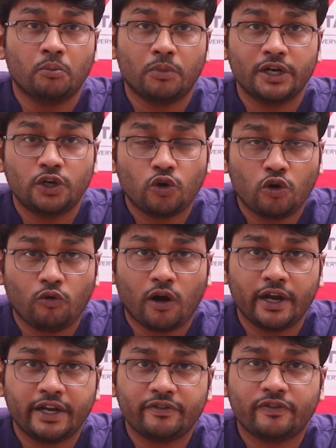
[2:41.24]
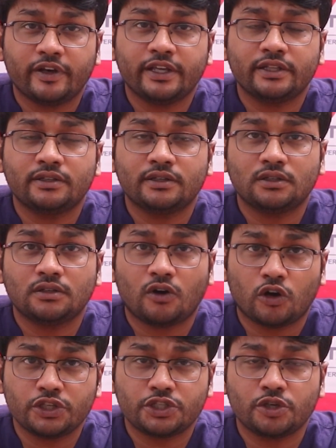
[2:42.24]
but to quantify the
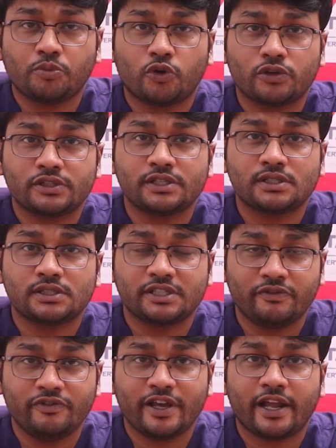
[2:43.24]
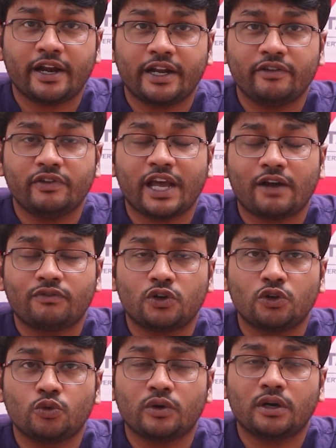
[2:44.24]
osteoporosis severity, we have to
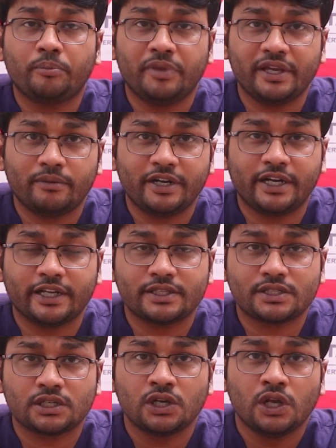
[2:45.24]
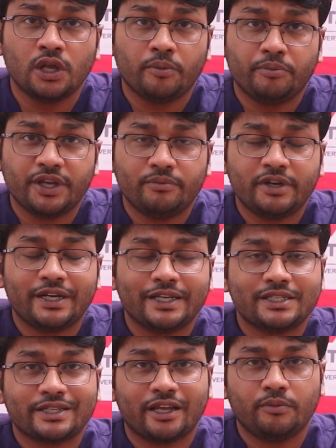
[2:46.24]
do a BMD test. BMD
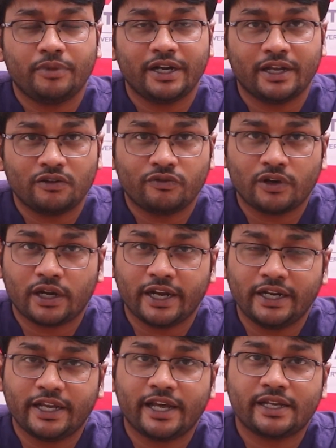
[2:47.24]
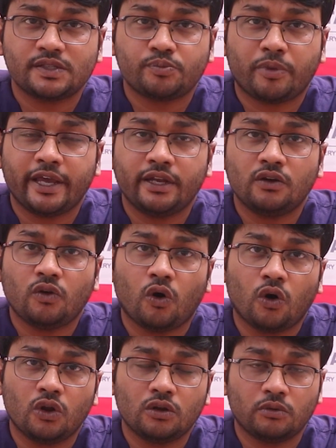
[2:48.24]
test can be done for entire spine,
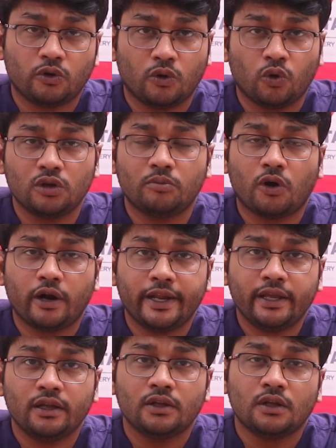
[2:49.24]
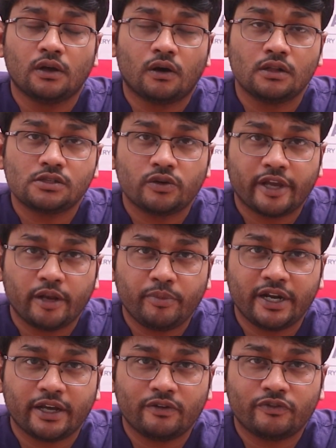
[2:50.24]
whole body. Also can be
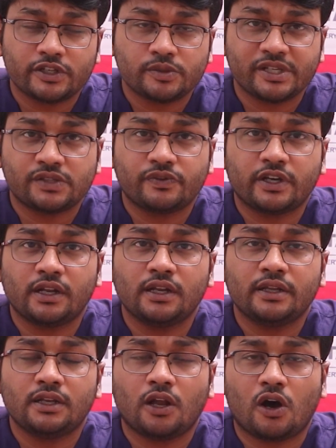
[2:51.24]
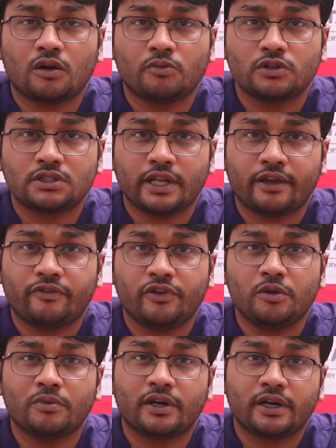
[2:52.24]
done for specifically long bones like
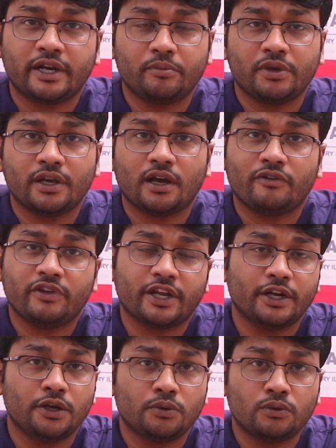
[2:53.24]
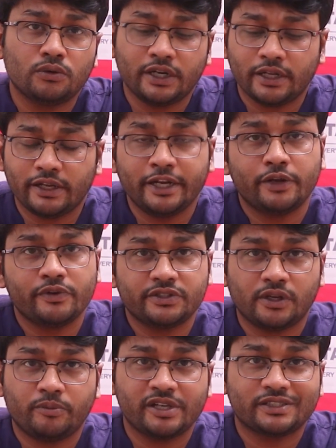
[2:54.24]
femur, tibia. We can do it on
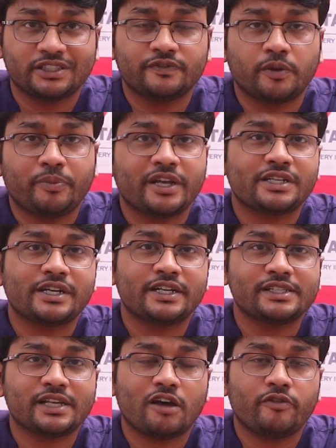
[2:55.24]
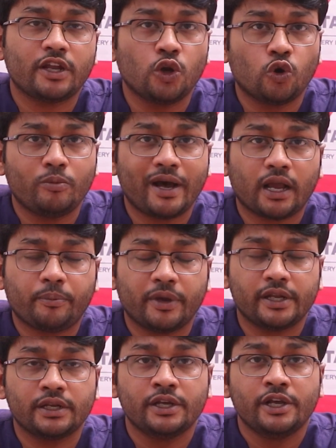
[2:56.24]
individual basis. If the patient is having low back
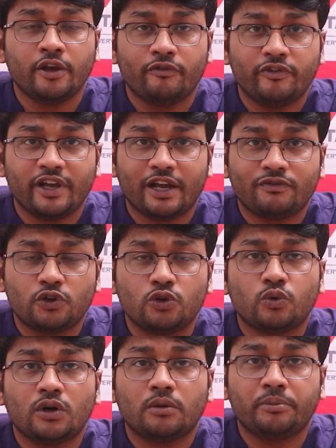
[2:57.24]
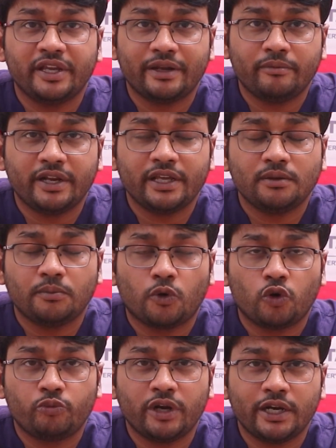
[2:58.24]
pain, we have to do a BMD,
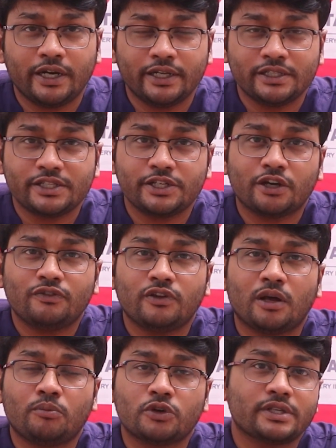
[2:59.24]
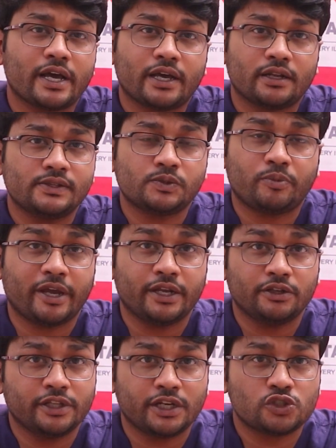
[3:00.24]
bone mineral density of lumbosacral spine.
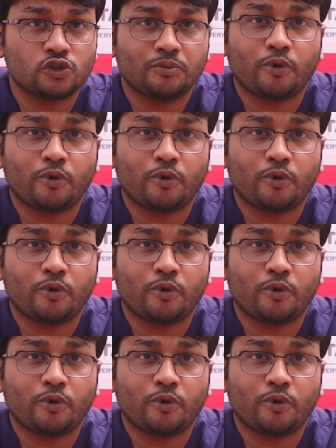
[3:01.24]
There is no